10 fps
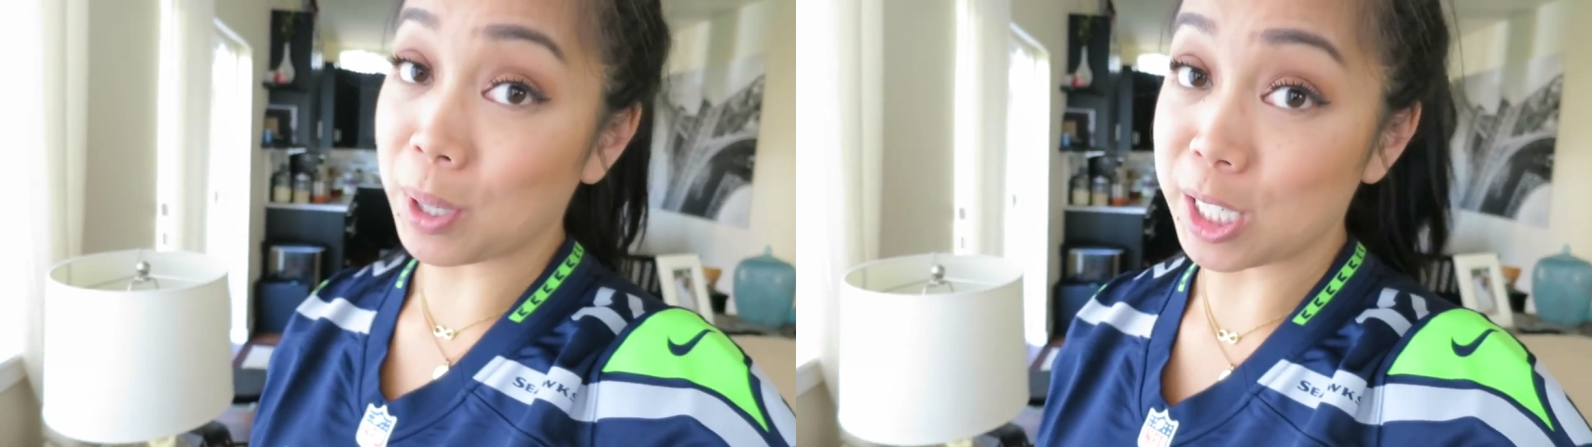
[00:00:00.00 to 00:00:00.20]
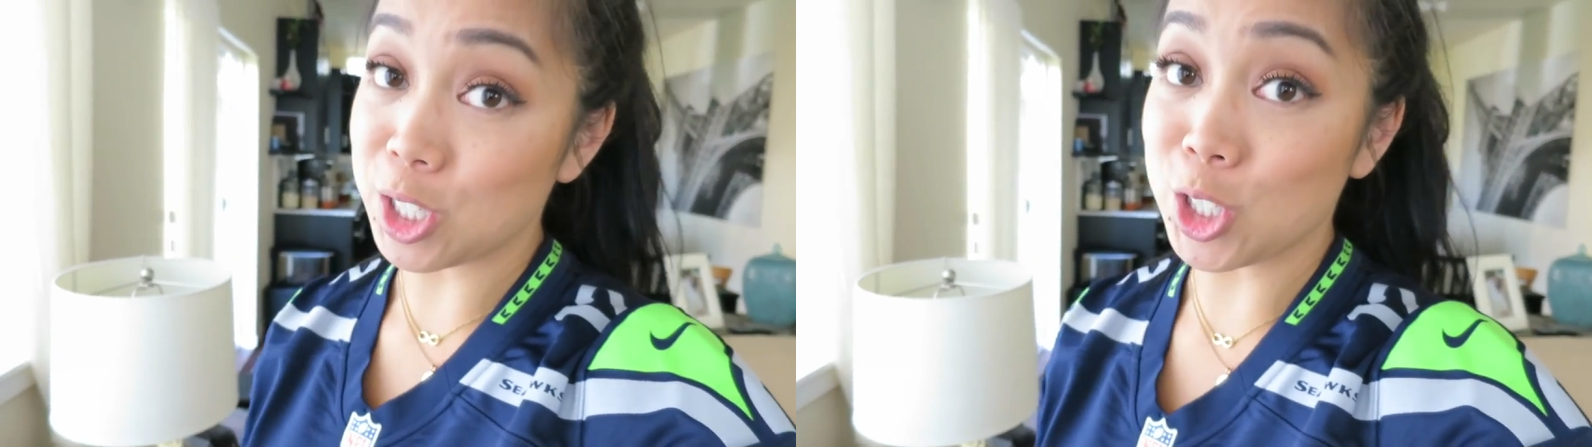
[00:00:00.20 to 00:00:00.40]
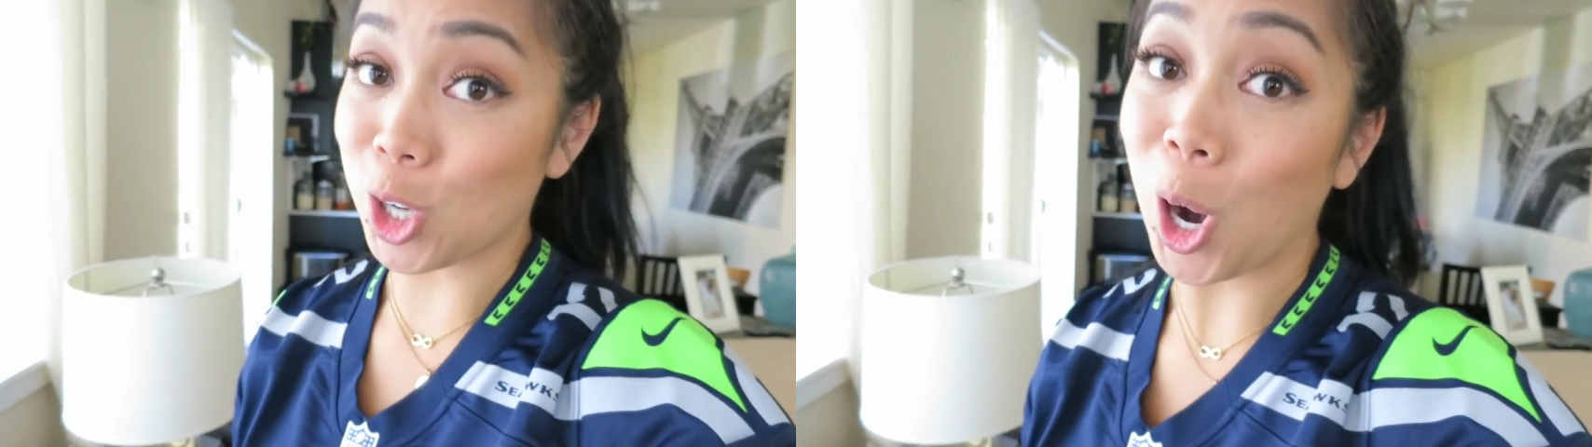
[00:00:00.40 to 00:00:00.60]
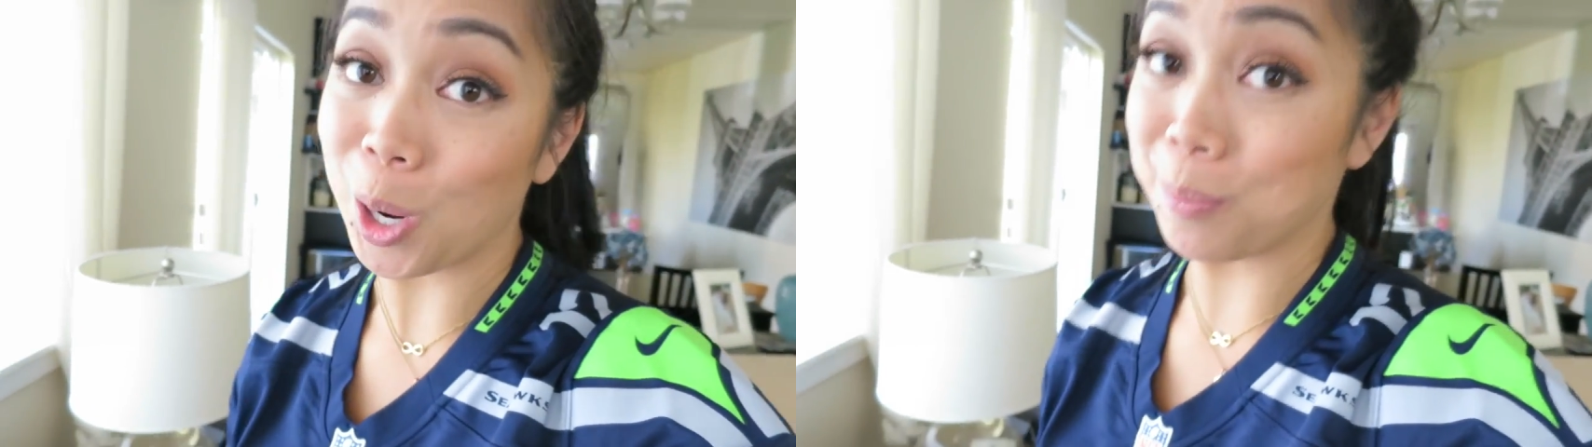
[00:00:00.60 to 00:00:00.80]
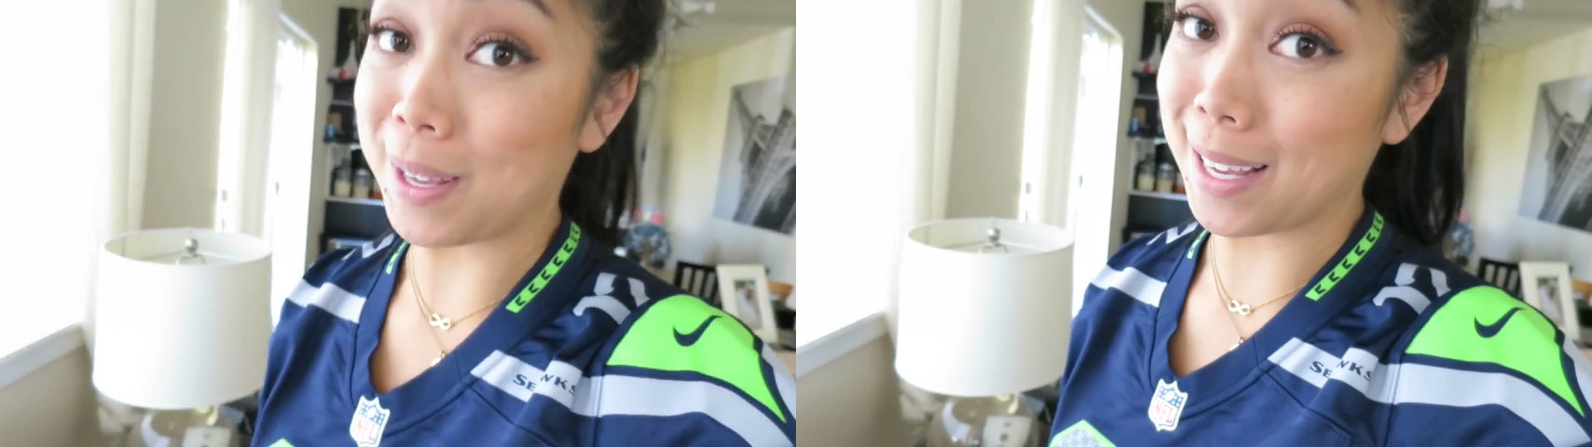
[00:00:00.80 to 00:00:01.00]
Prince
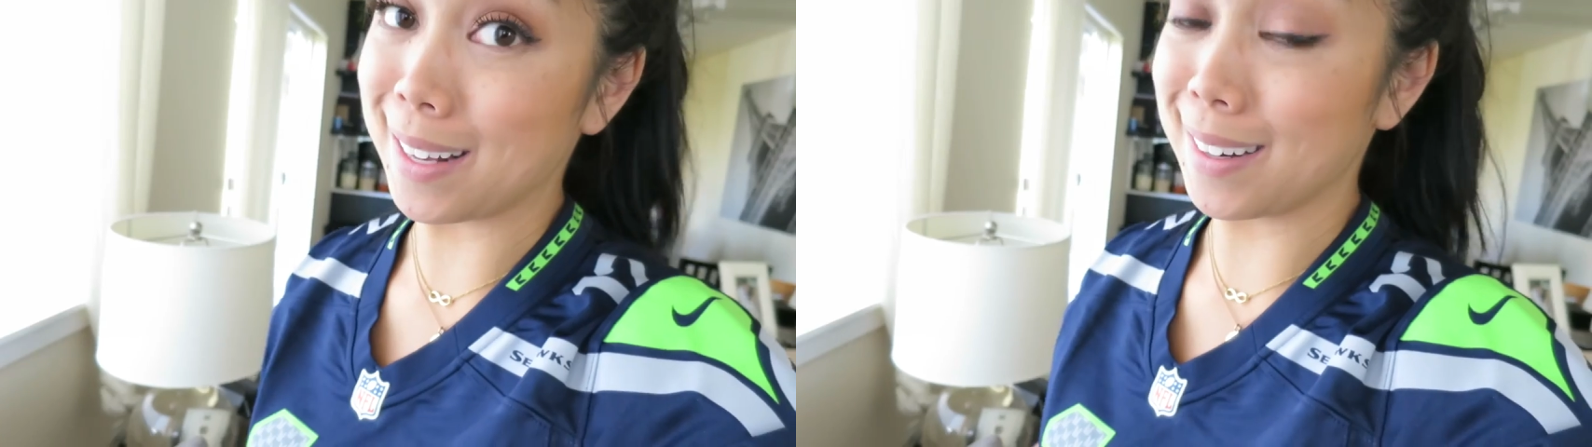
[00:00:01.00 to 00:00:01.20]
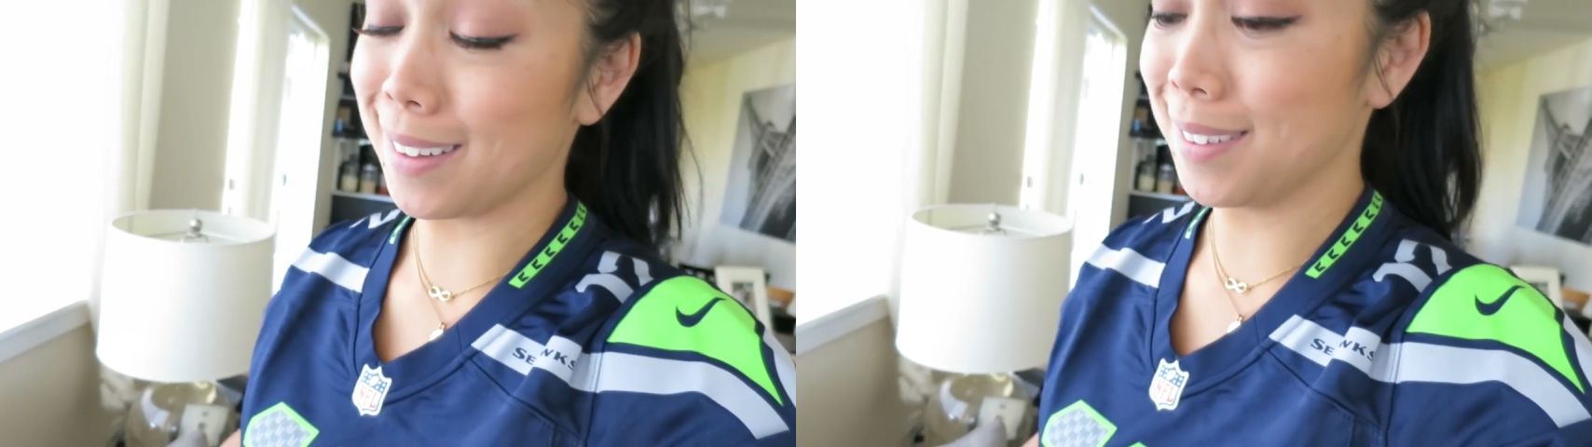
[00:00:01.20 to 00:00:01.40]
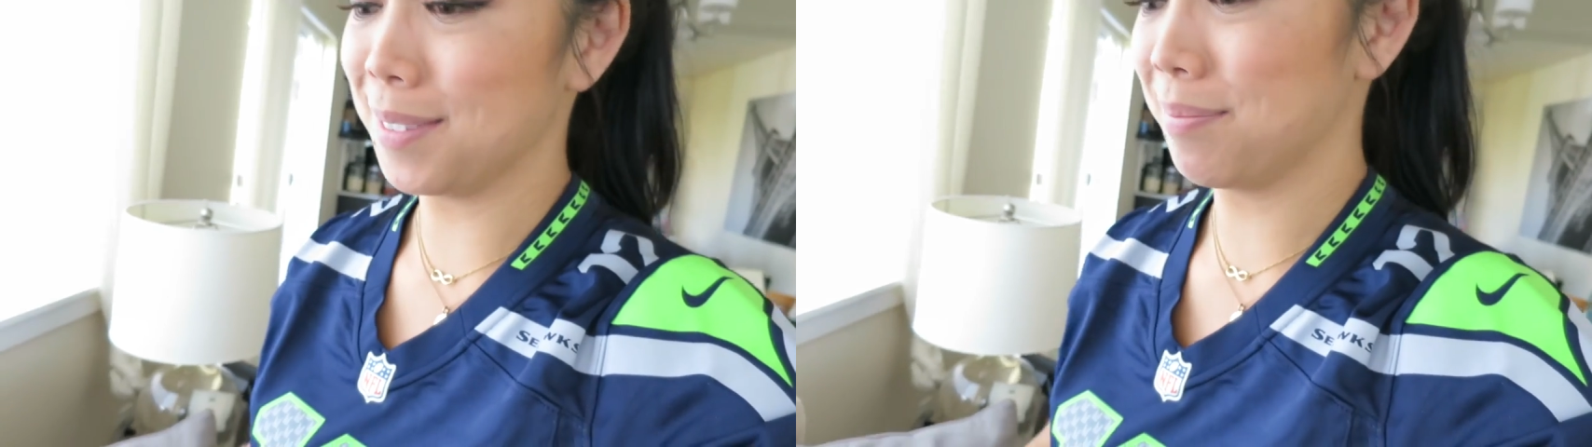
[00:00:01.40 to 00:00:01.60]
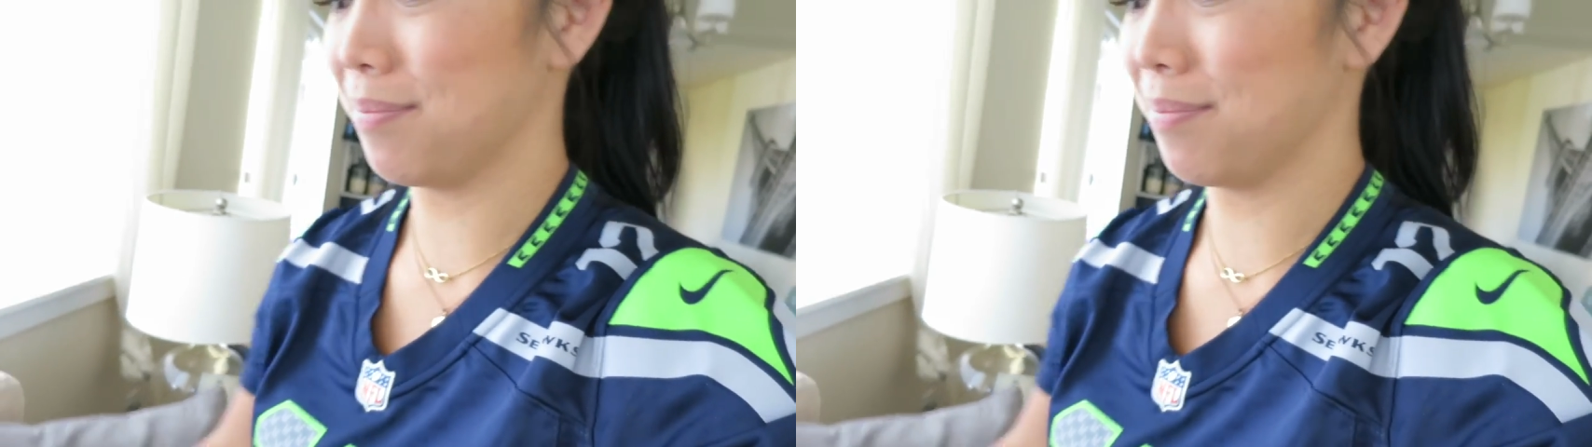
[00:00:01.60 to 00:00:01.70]
Charming."